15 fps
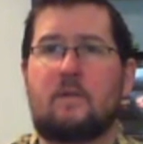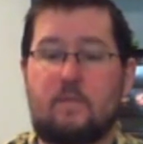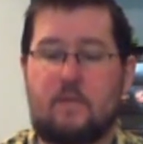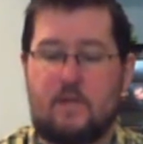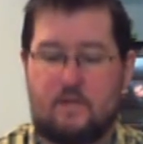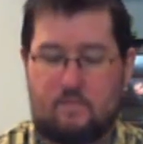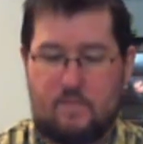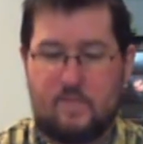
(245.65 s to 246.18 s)

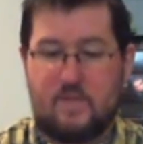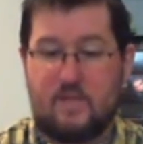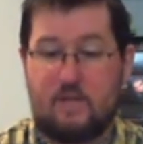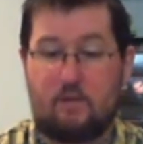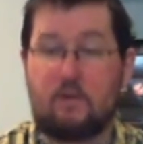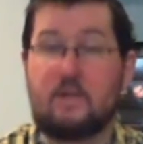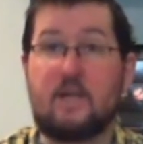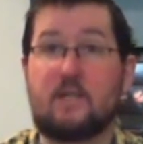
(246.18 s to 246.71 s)
I mean, they
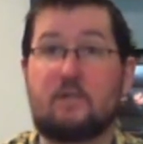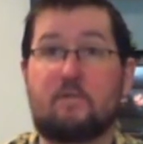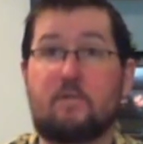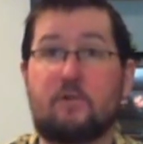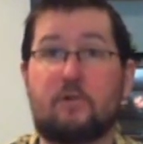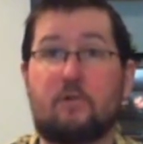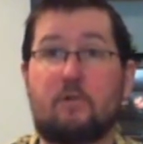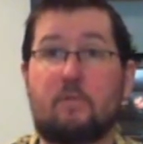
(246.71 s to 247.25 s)
look nicer for
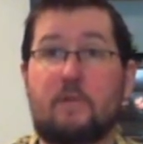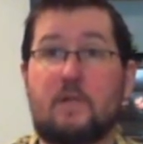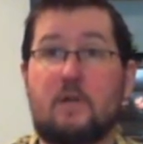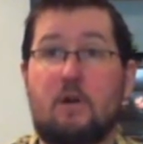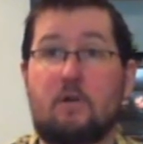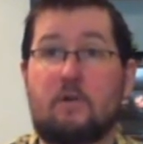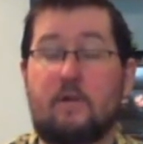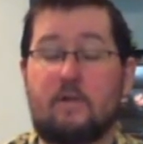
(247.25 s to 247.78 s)
sure, with the
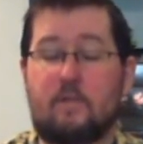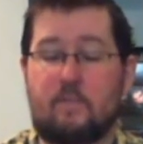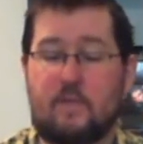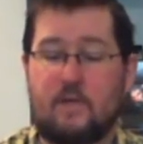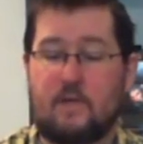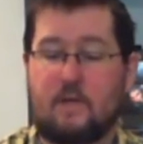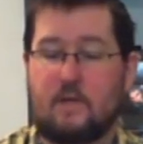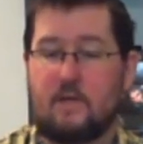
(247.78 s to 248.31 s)
art on them.
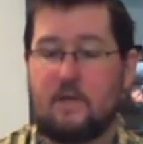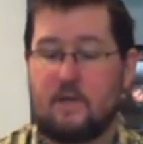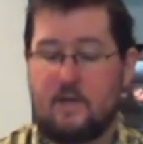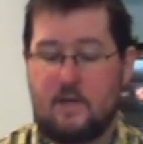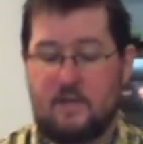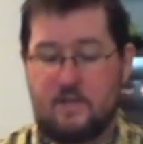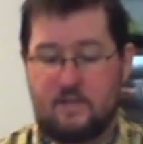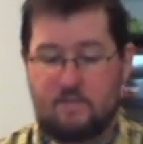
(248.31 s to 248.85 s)

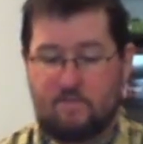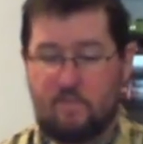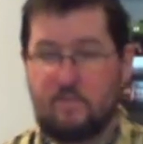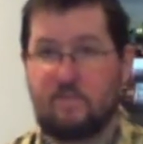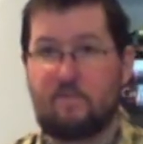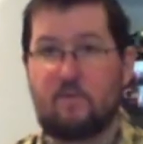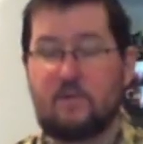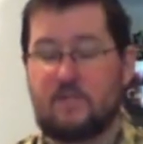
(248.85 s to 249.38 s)
These are from the
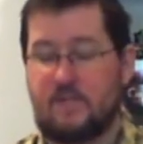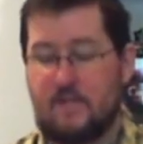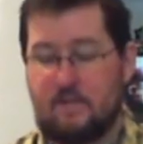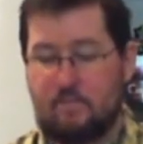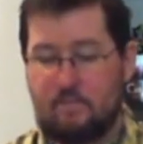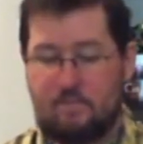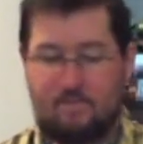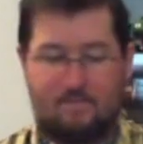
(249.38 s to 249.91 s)
first set.
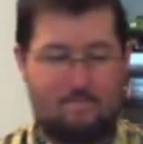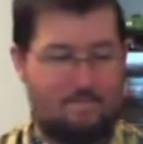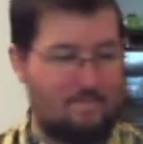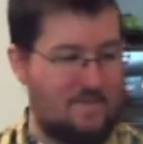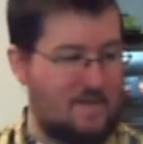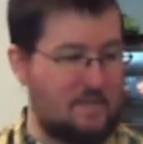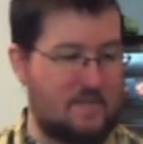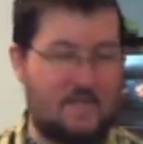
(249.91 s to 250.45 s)

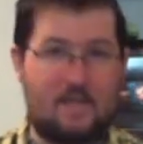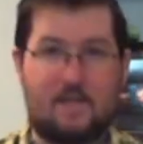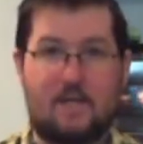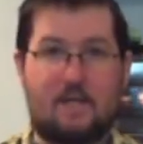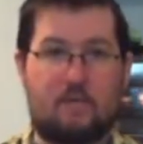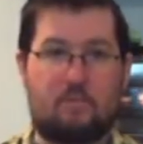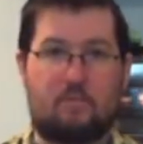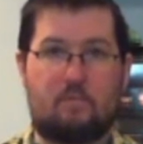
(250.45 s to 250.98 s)
I'm not saying they
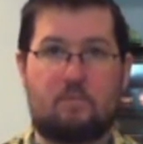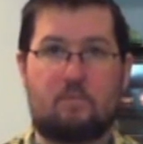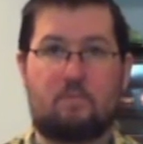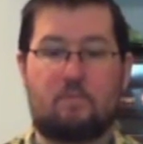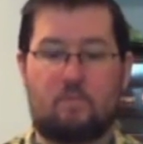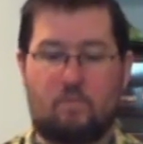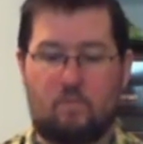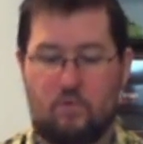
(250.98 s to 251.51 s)

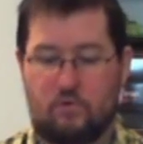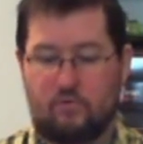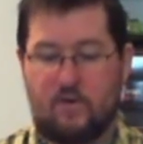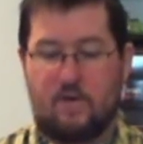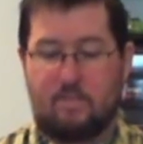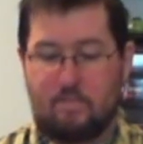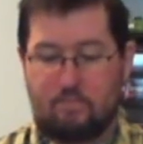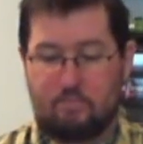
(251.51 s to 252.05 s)
weren't
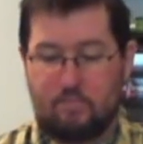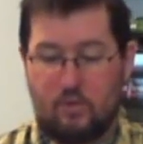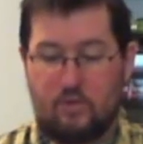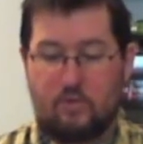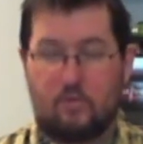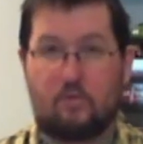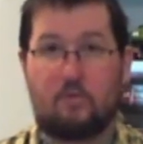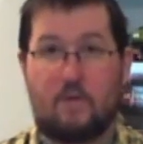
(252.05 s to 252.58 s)
trying to put
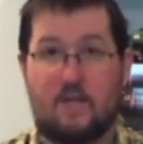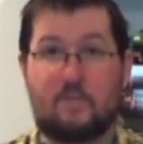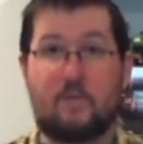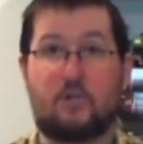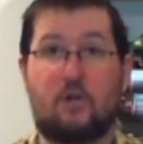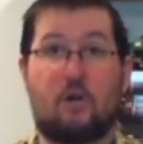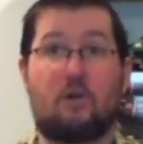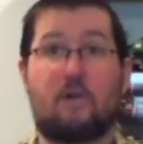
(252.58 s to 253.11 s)
as
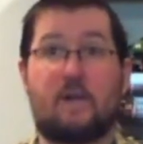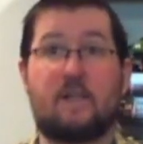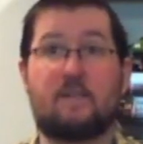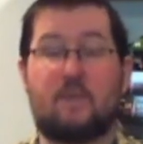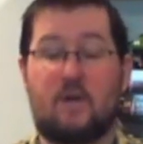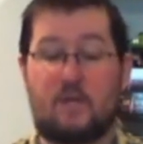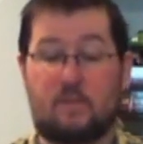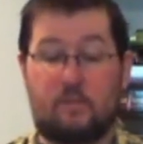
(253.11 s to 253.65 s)
much art in as
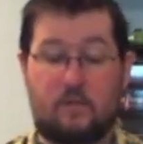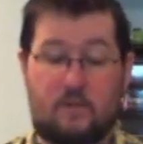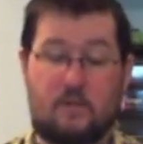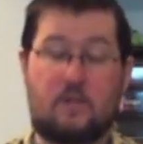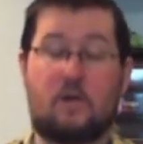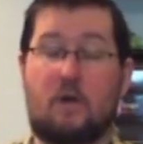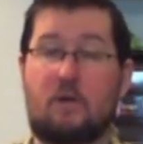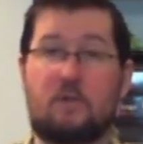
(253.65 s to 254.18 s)
possible, because the
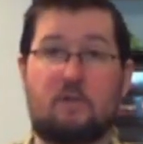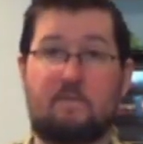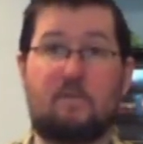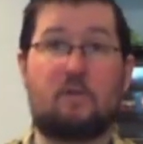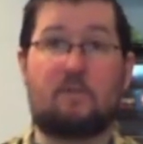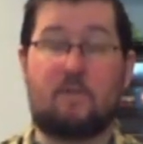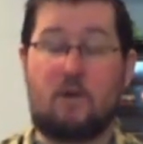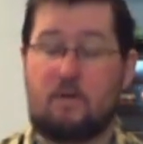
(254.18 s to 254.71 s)
cards are
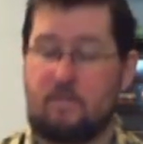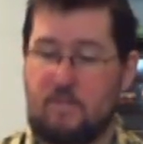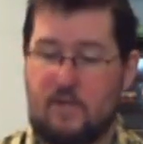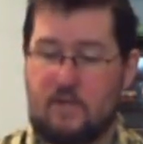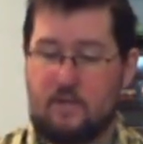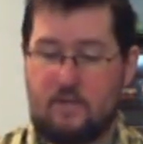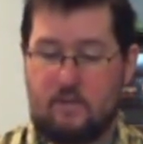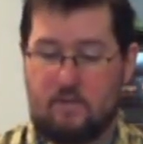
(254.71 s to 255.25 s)
full of art.
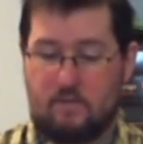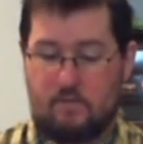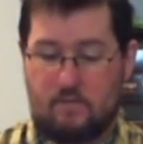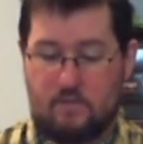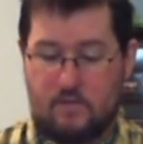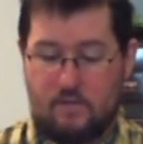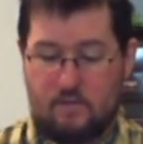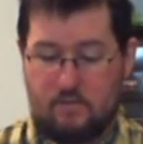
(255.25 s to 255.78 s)
And
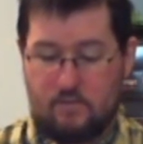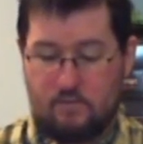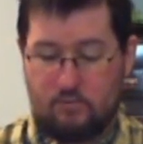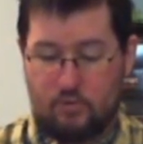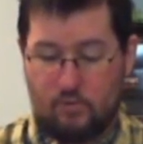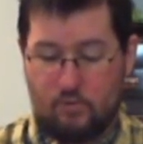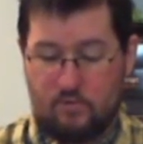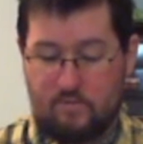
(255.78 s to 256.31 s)
there's no
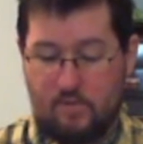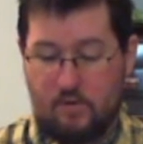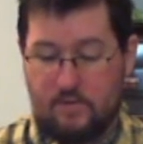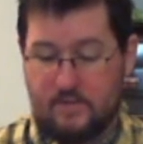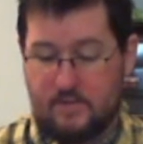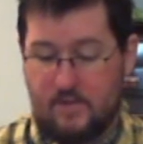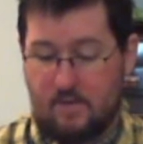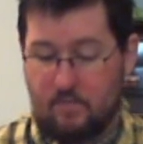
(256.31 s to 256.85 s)
shortage of art in
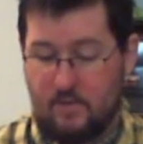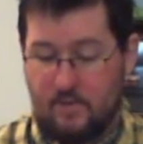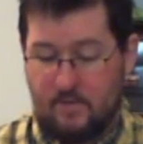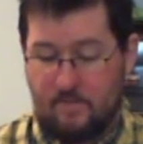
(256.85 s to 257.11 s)
this game.